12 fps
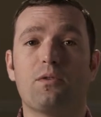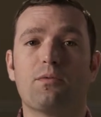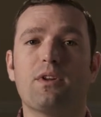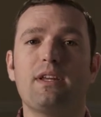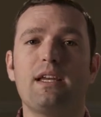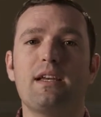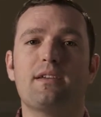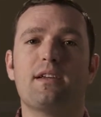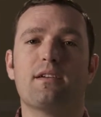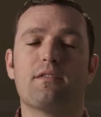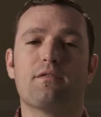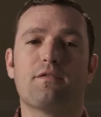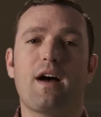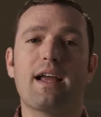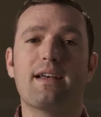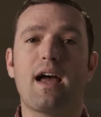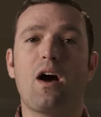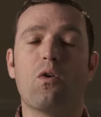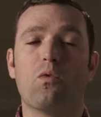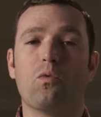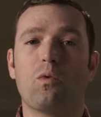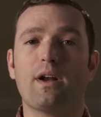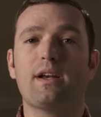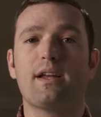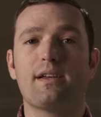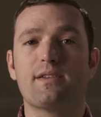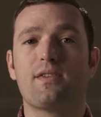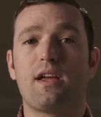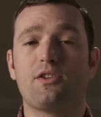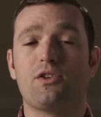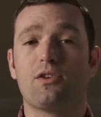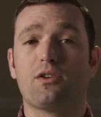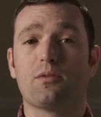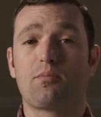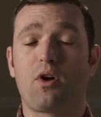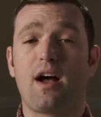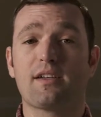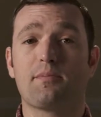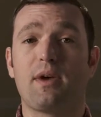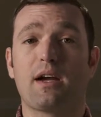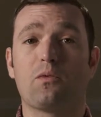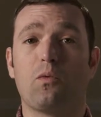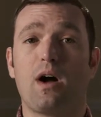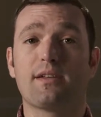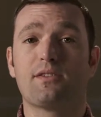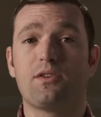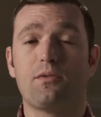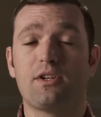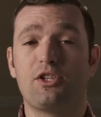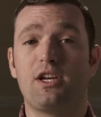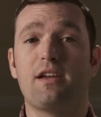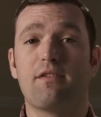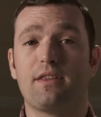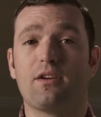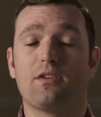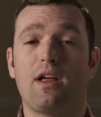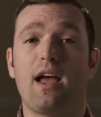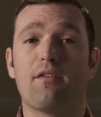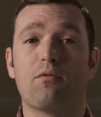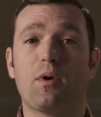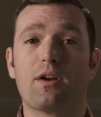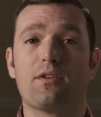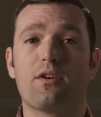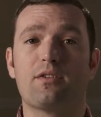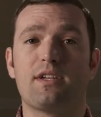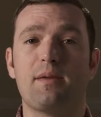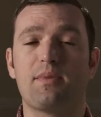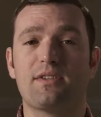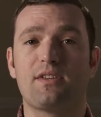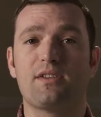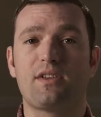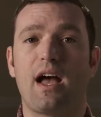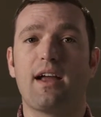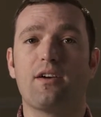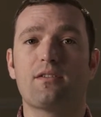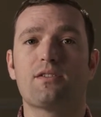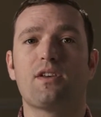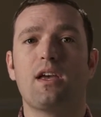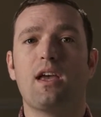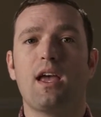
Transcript: you really need to find out what it is that your prospect wants to achieve in their life. What are their deepest desires?